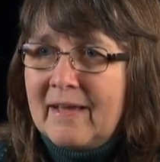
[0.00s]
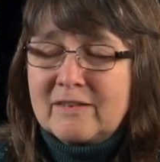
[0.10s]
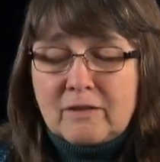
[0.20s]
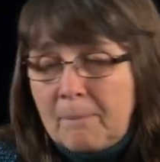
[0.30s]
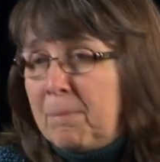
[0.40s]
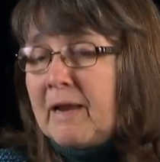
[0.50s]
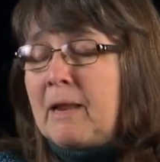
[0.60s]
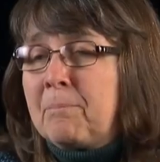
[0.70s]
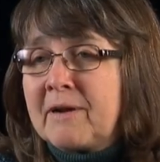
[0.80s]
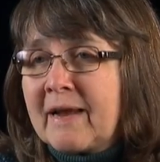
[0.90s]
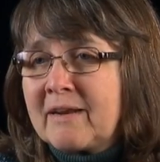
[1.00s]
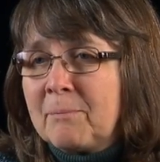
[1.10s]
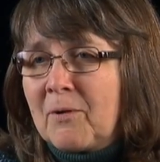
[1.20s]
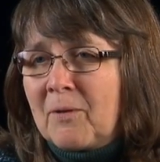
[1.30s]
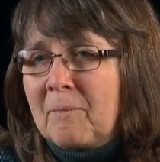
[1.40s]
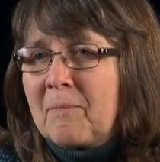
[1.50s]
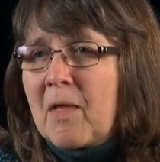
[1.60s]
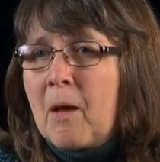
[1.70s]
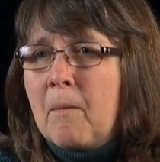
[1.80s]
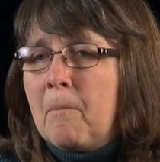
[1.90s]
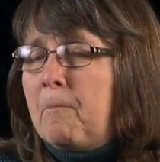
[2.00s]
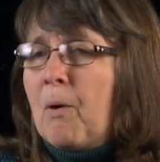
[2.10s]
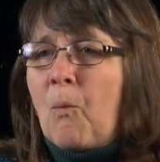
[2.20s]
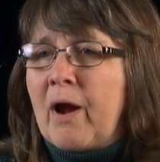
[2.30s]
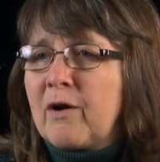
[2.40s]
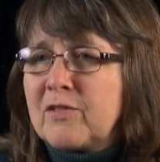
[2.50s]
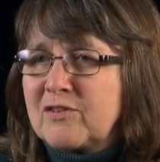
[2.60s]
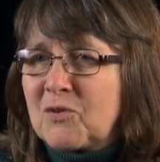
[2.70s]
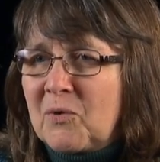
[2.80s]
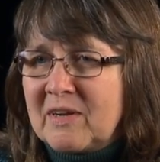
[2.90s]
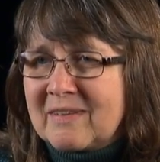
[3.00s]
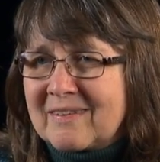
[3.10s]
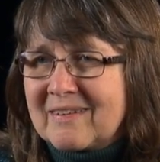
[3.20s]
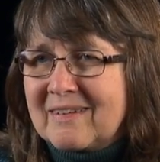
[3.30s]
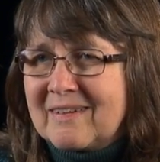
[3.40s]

It's completely predictable, but where are the stories?